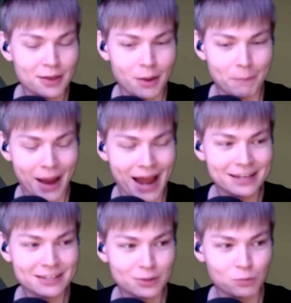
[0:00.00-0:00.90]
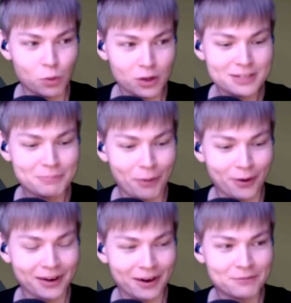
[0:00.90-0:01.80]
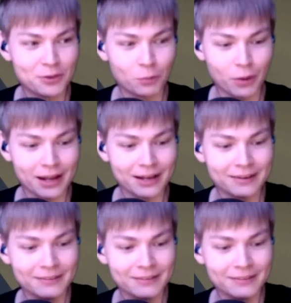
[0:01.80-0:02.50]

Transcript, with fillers: The bag is the worst part of the raid.